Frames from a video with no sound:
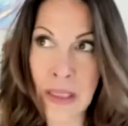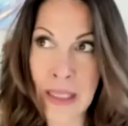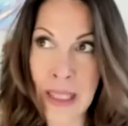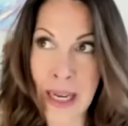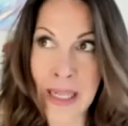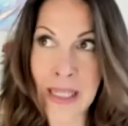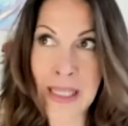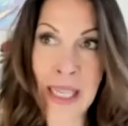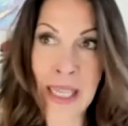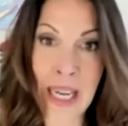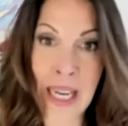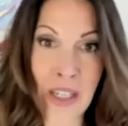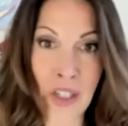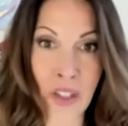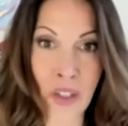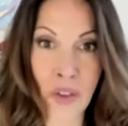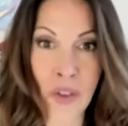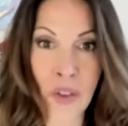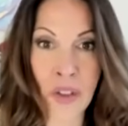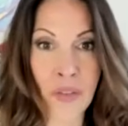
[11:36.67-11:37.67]
anxiety,
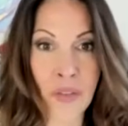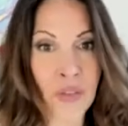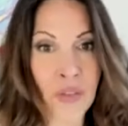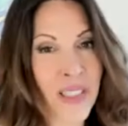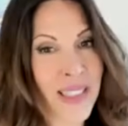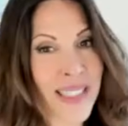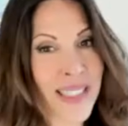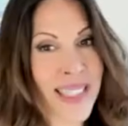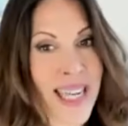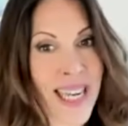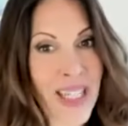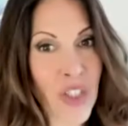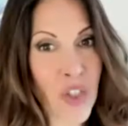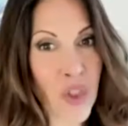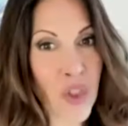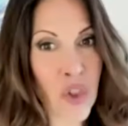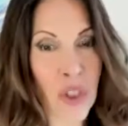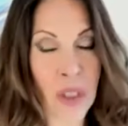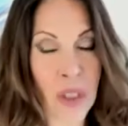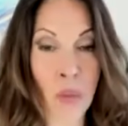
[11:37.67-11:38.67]
you're going to feel a
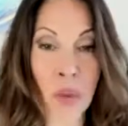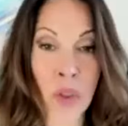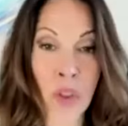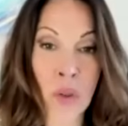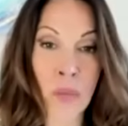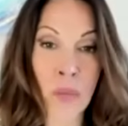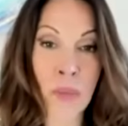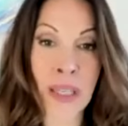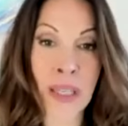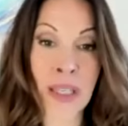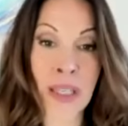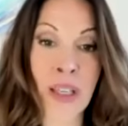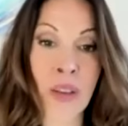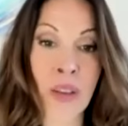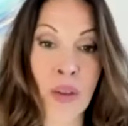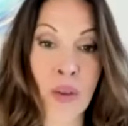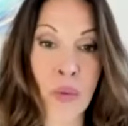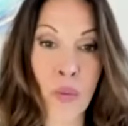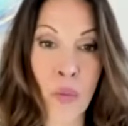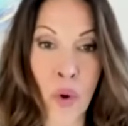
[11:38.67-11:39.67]
tension when you're making
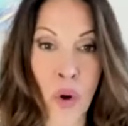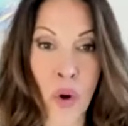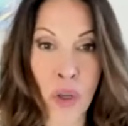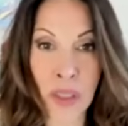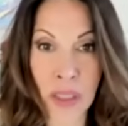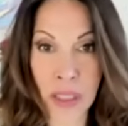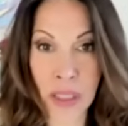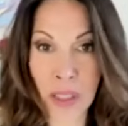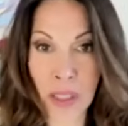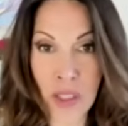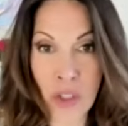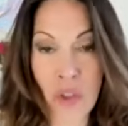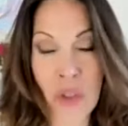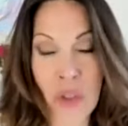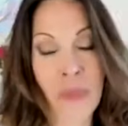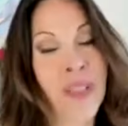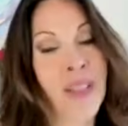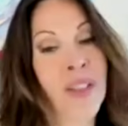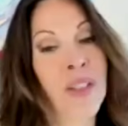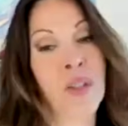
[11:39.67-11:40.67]
the wrong
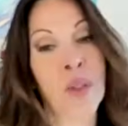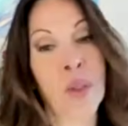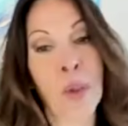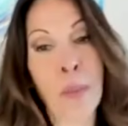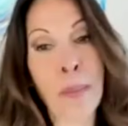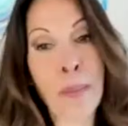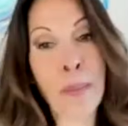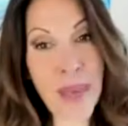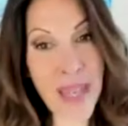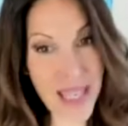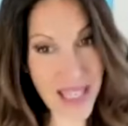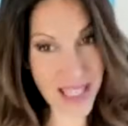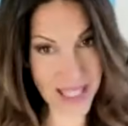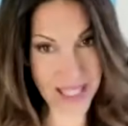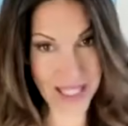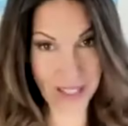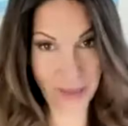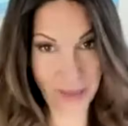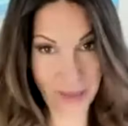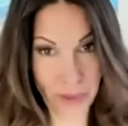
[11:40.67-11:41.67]
decision, because you're
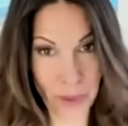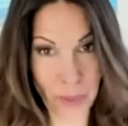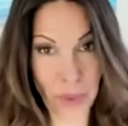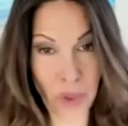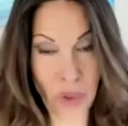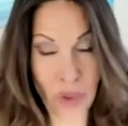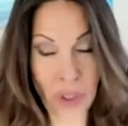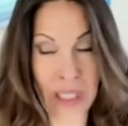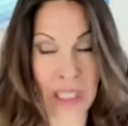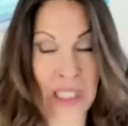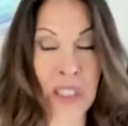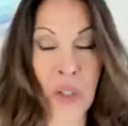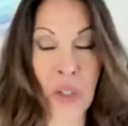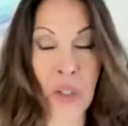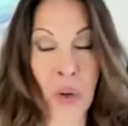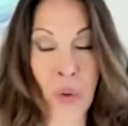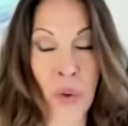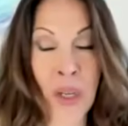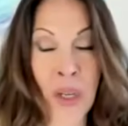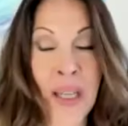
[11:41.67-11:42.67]
making it from your
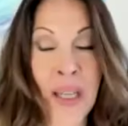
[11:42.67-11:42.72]
ego